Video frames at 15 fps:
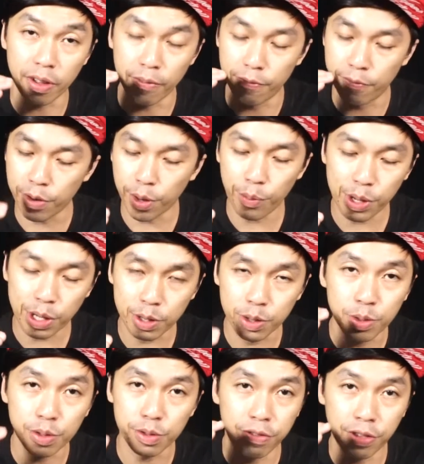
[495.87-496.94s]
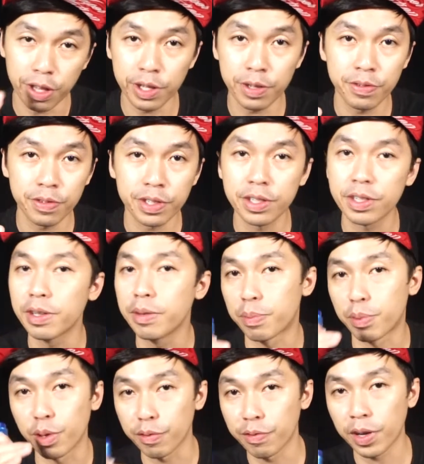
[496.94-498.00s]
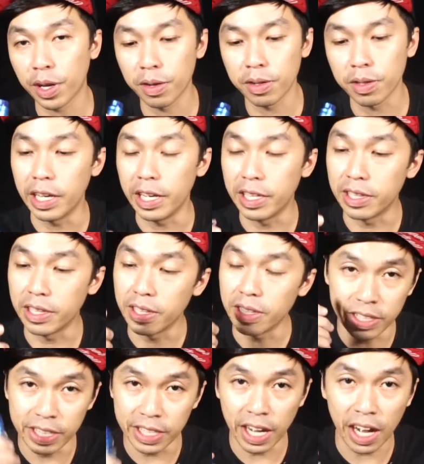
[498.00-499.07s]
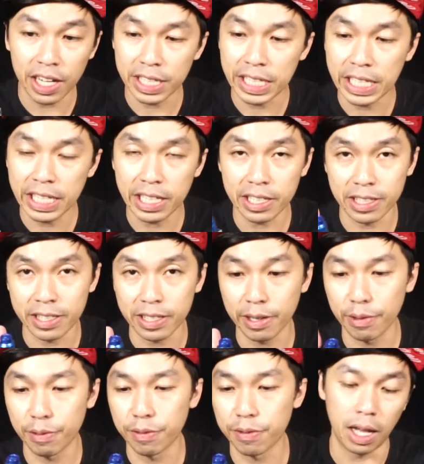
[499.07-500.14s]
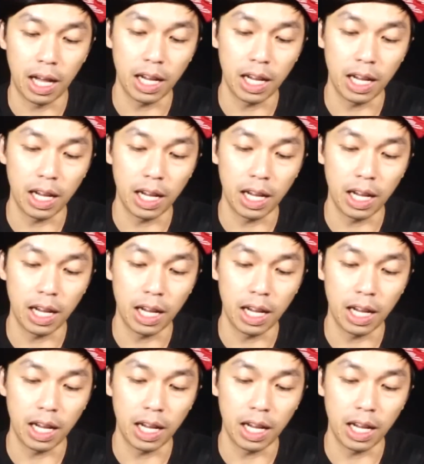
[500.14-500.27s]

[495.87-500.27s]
a very good flavor profile in the RDA itself.